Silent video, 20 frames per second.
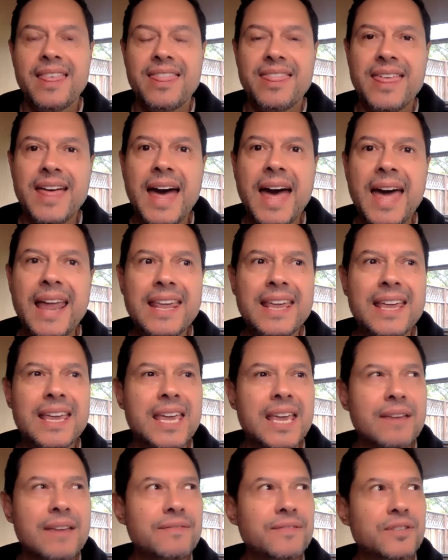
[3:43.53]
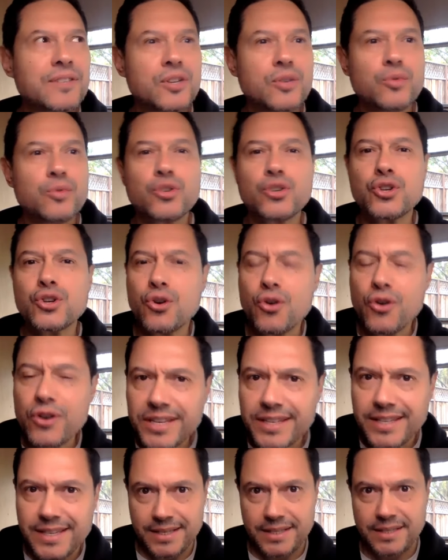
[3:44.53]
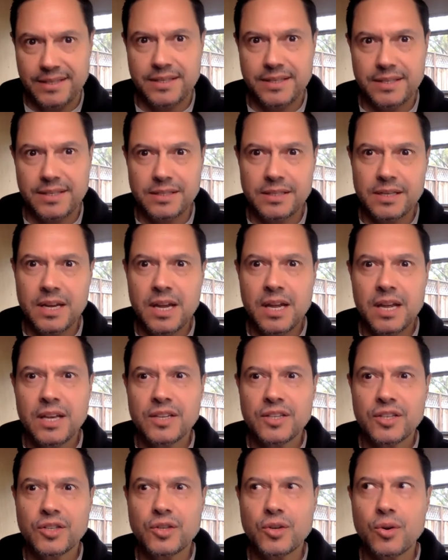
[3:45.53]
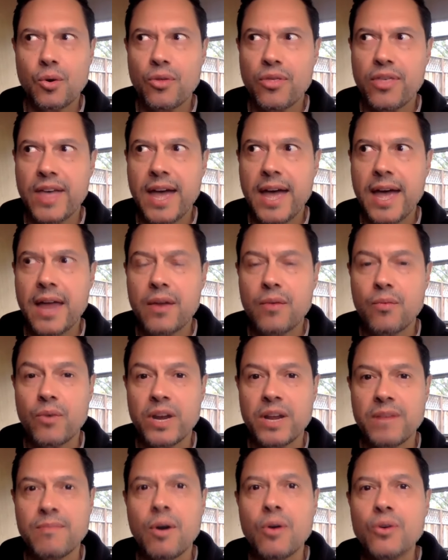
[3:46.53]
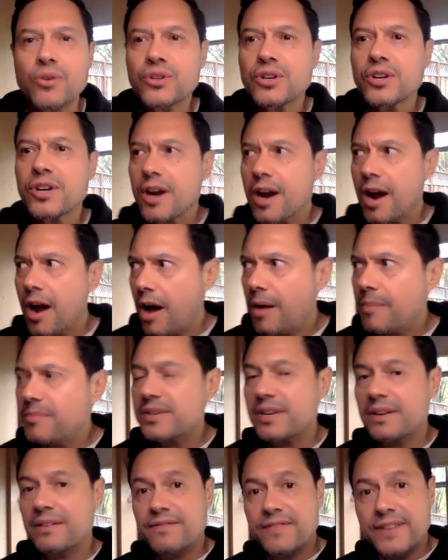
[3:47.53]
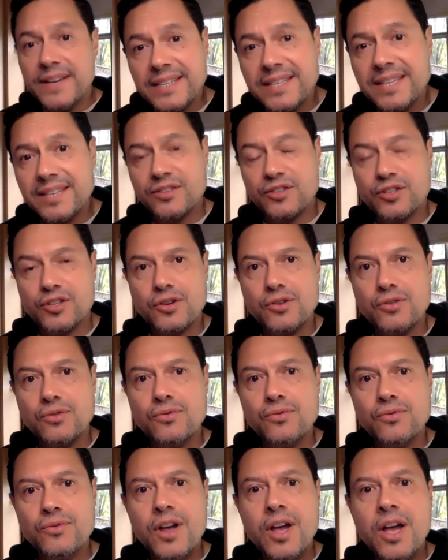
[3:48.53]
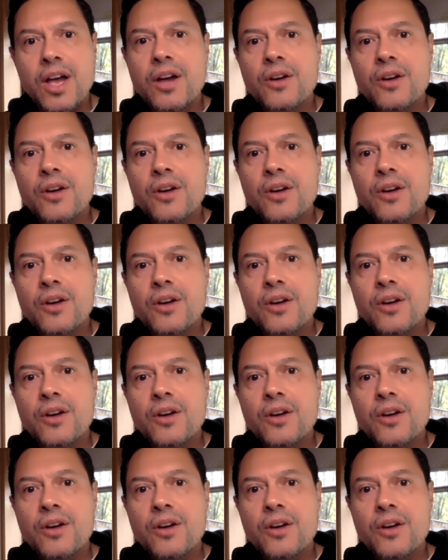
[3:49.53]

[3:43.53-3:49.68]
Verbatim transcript: That gives you choices so that when emotion comes and visits you,